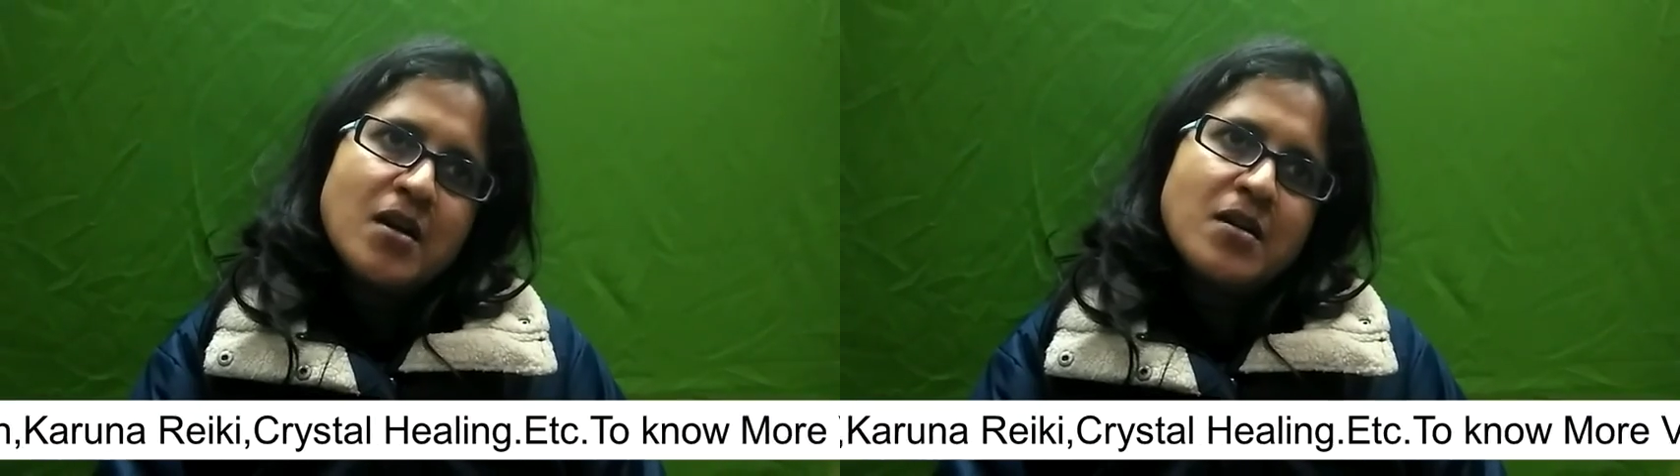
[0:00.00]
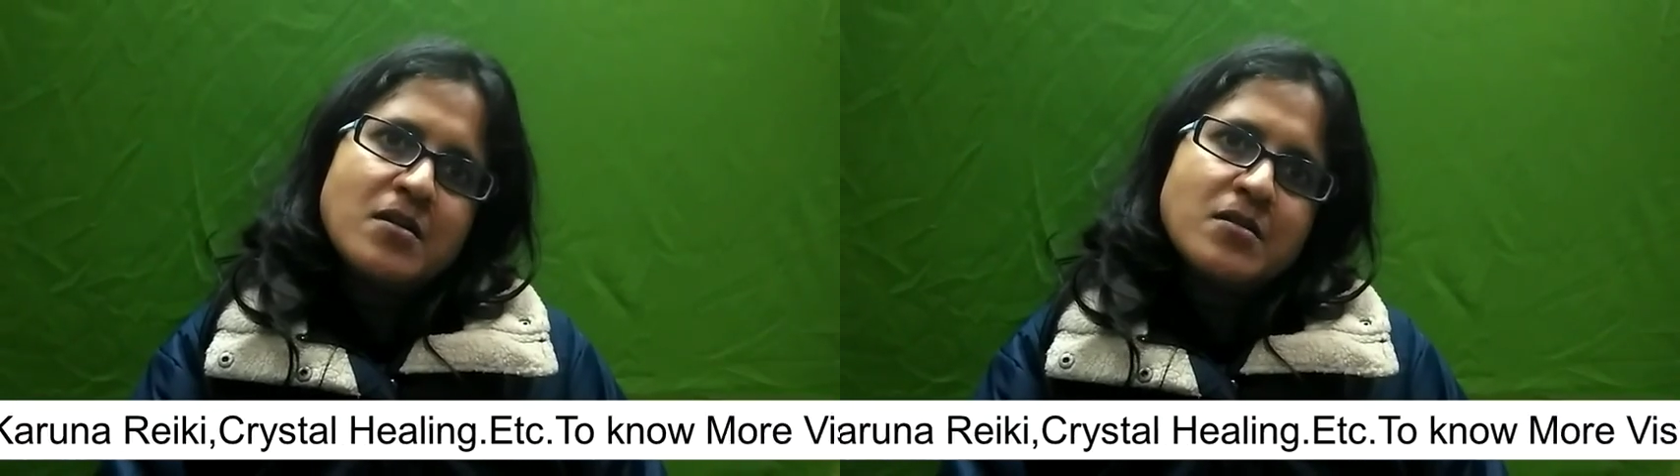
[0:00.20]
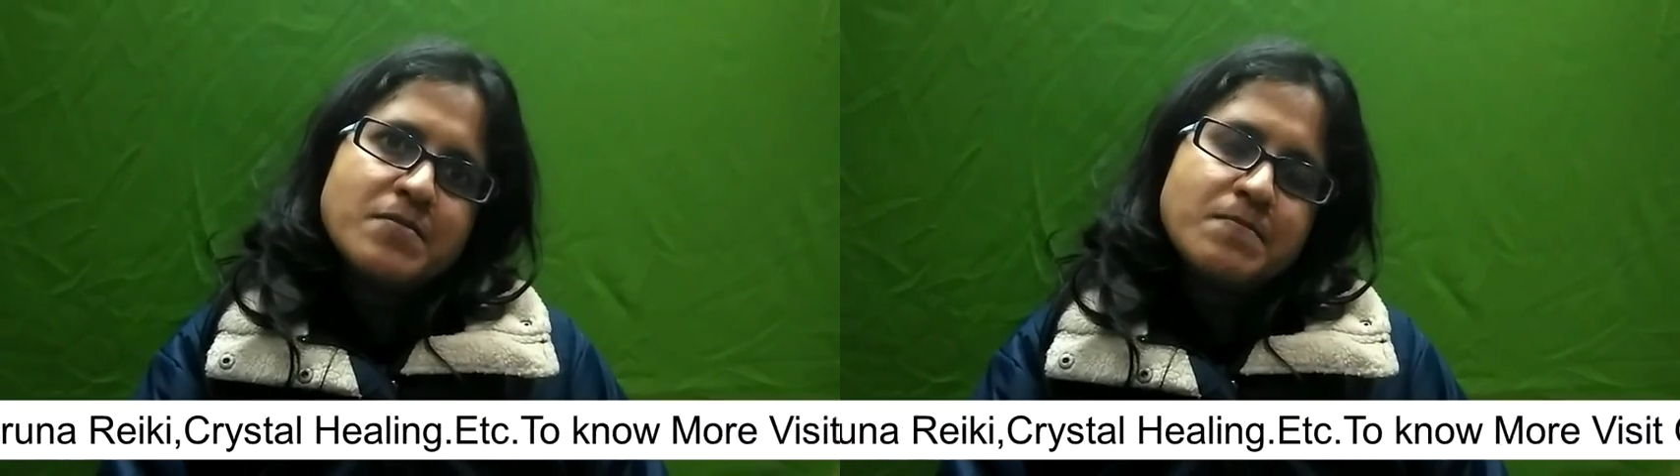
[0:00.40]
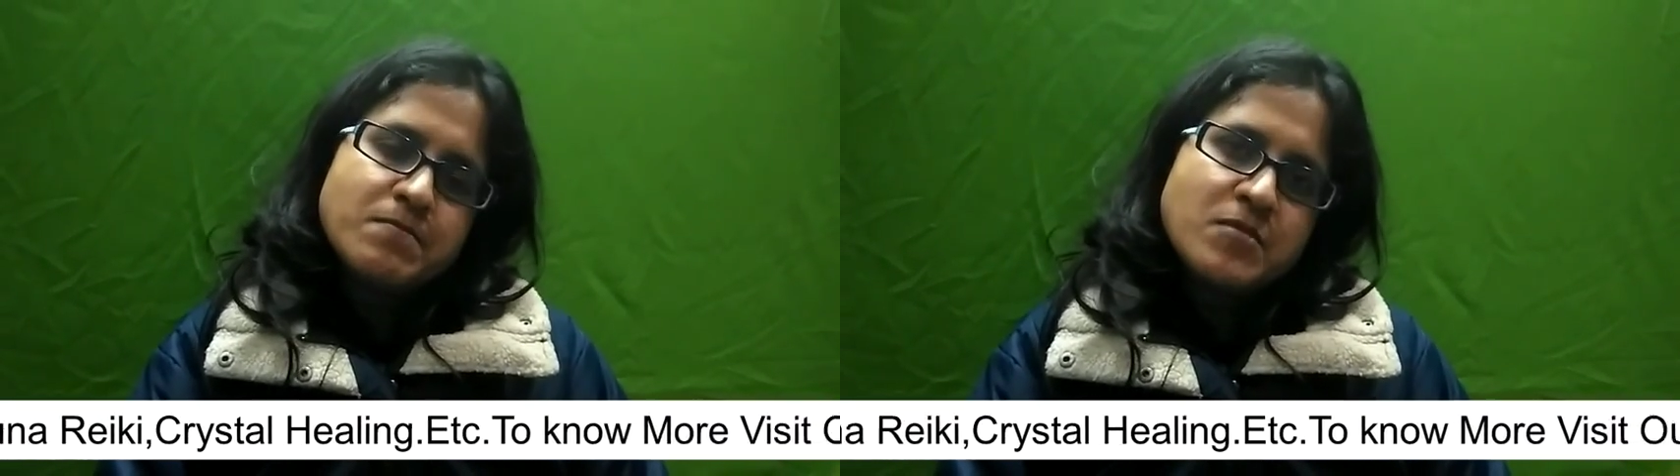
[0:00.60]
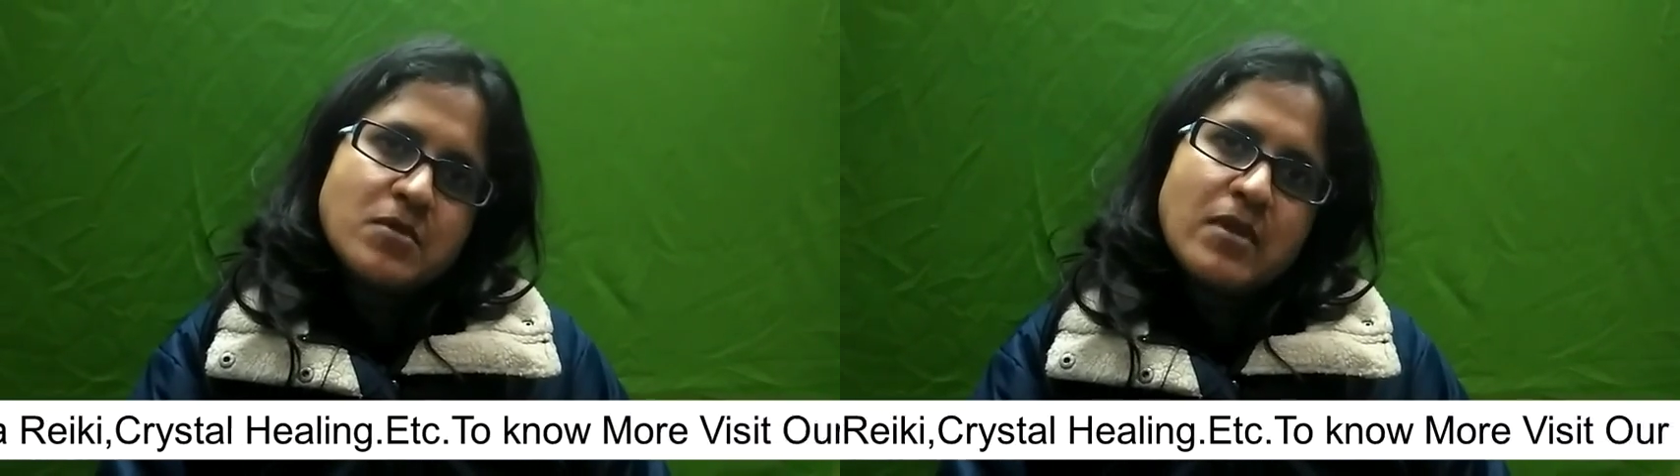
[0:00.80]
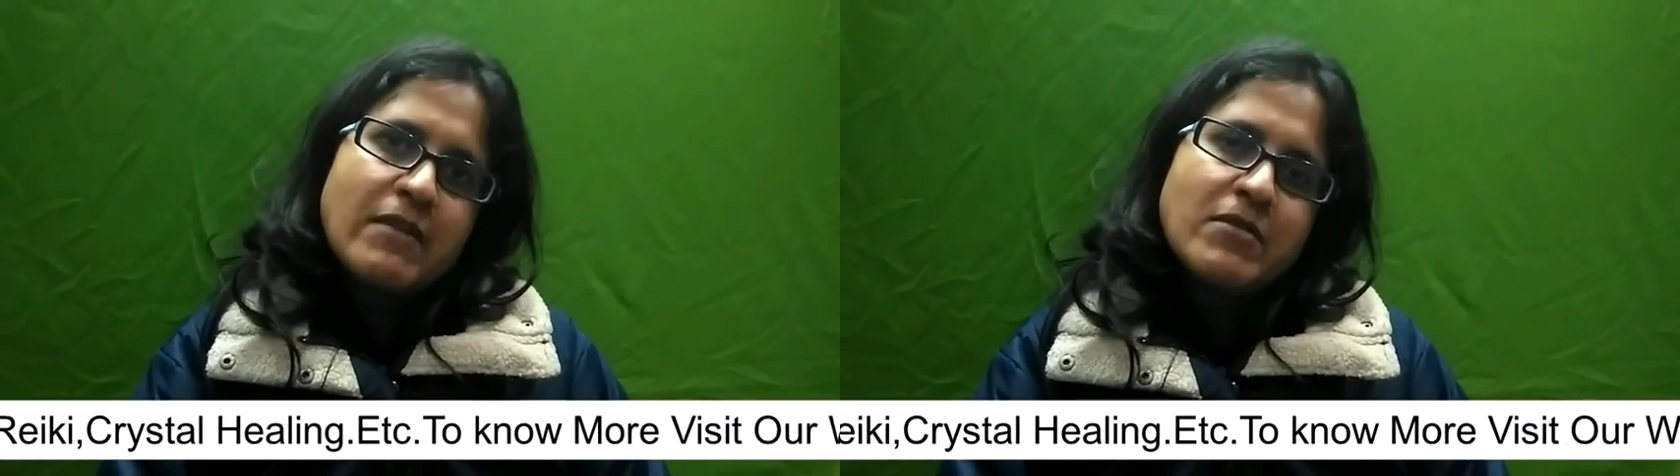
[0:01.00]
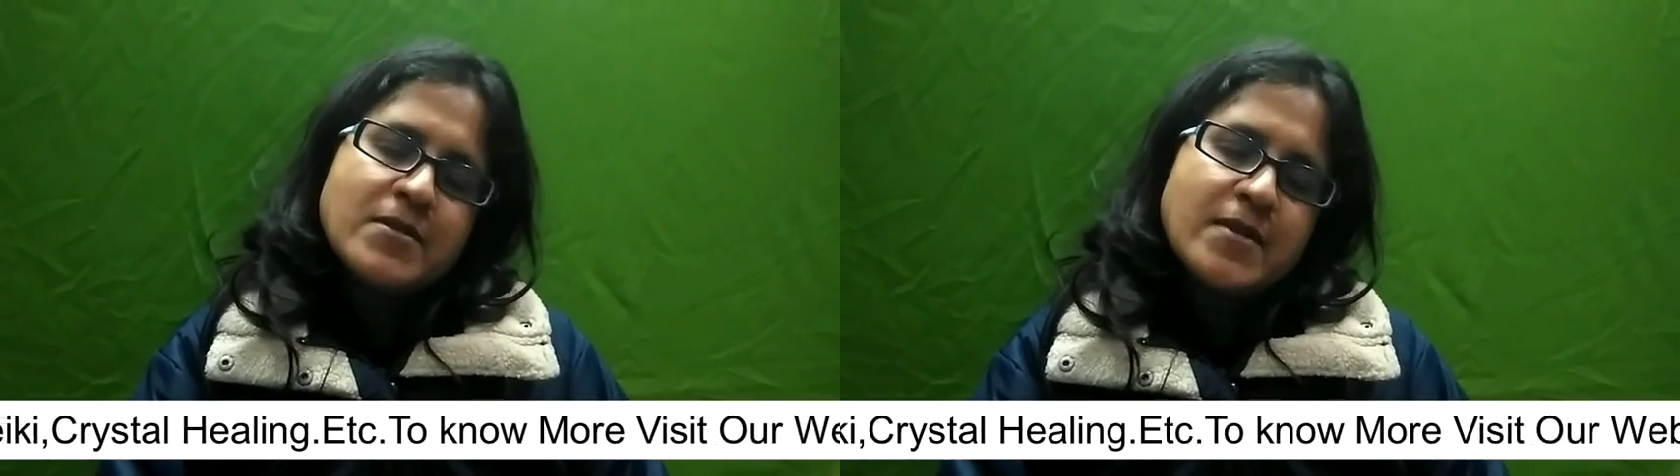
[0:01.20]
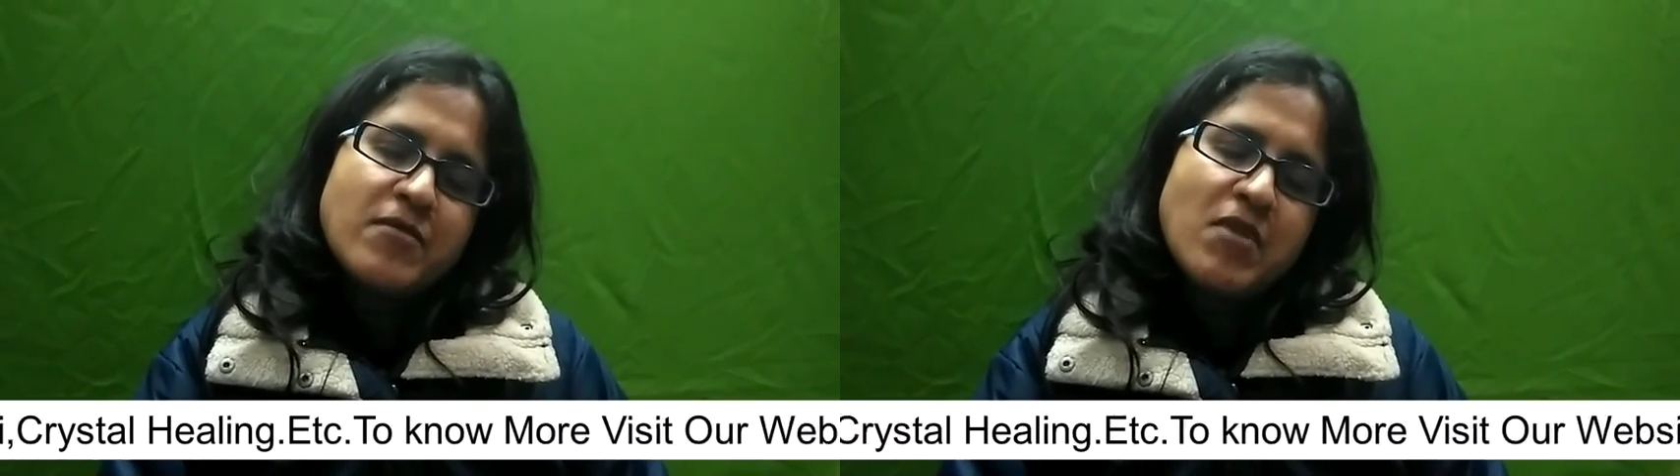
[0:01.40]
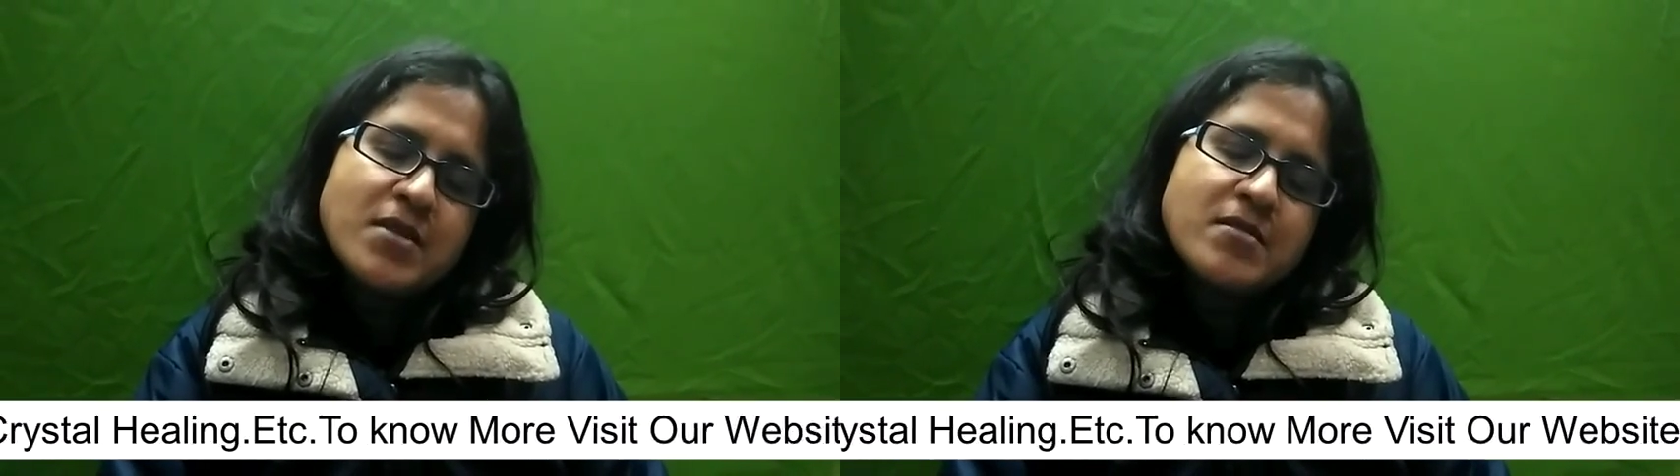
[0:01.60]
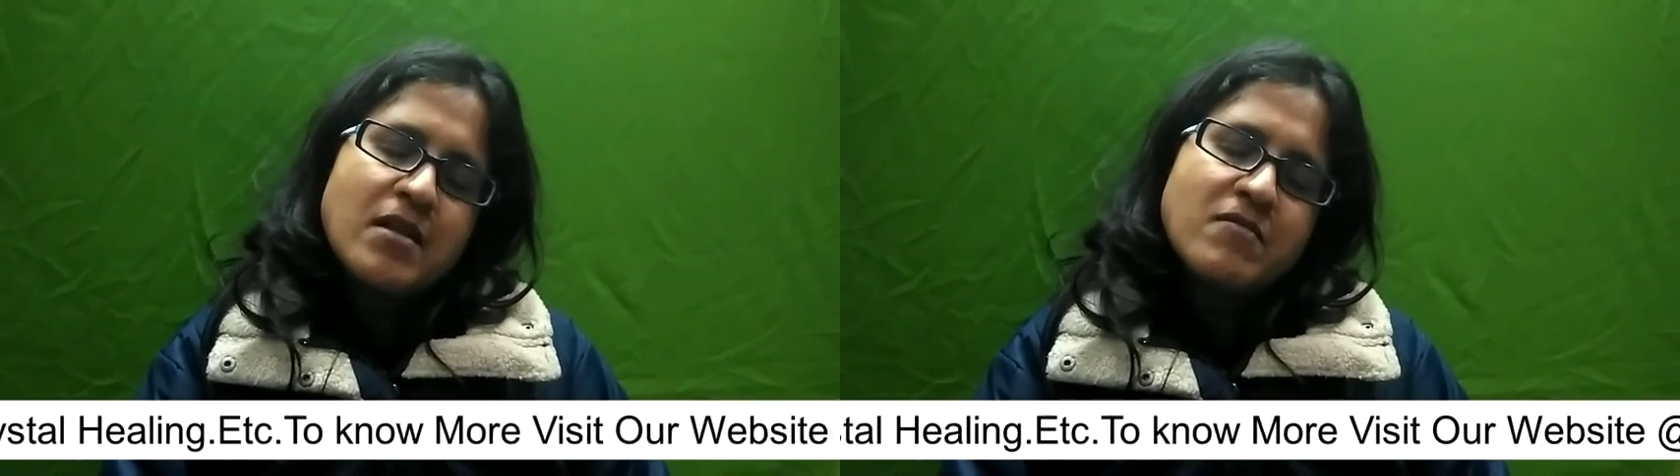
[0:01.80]
levels,
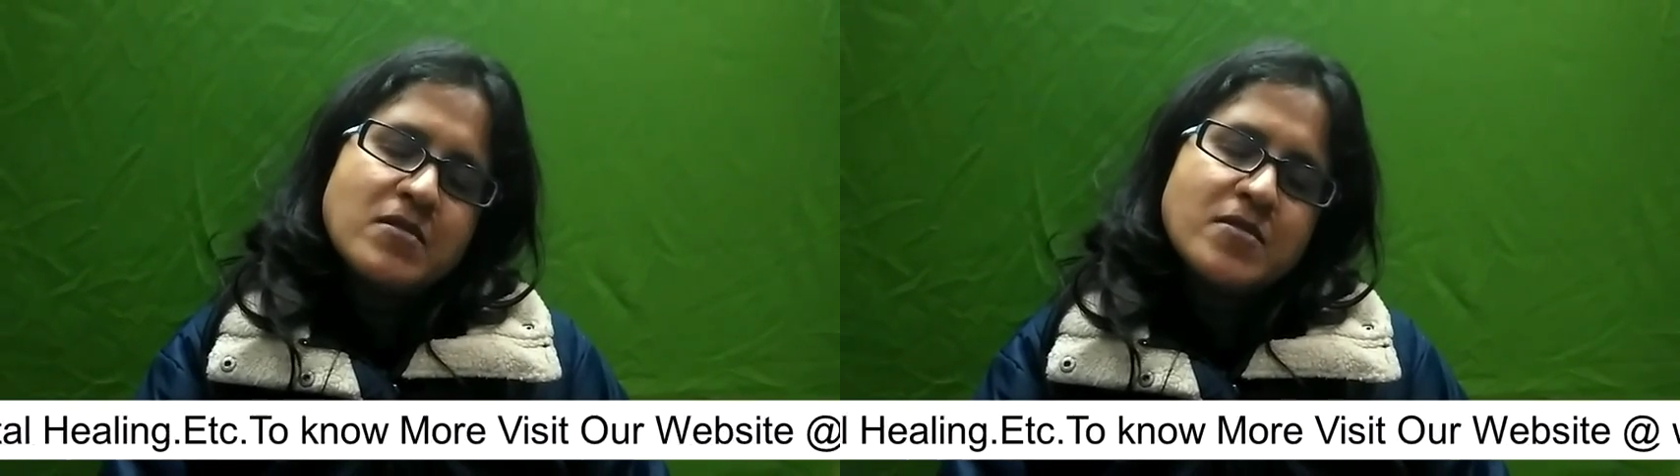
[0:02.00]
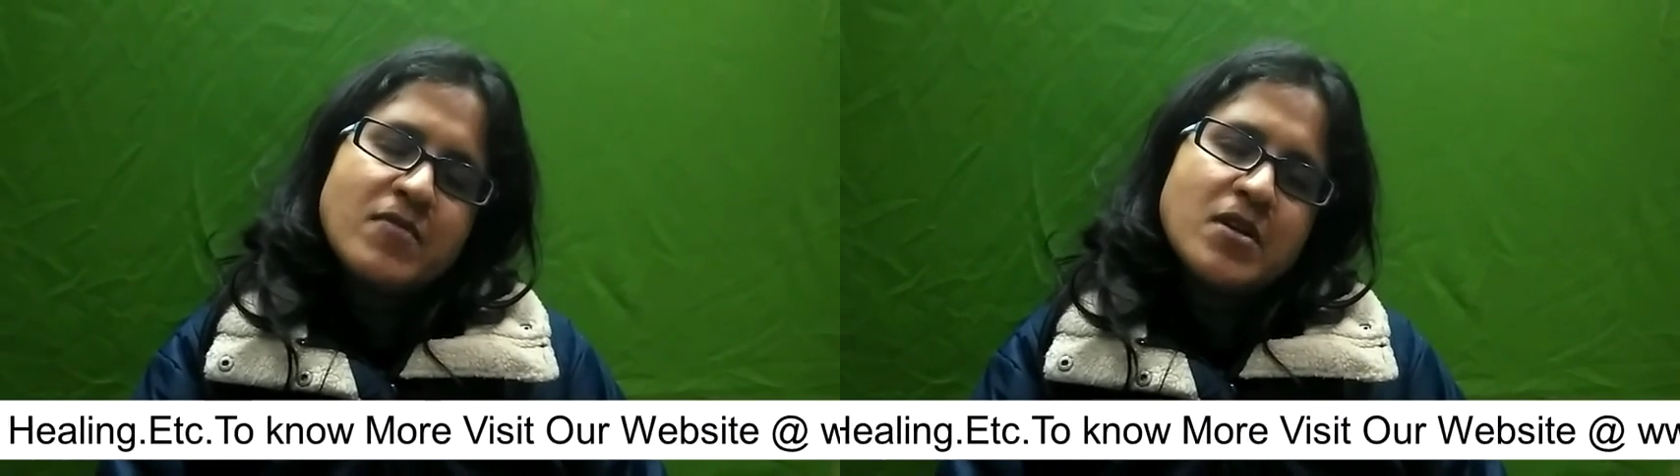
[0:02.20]
advanced levels,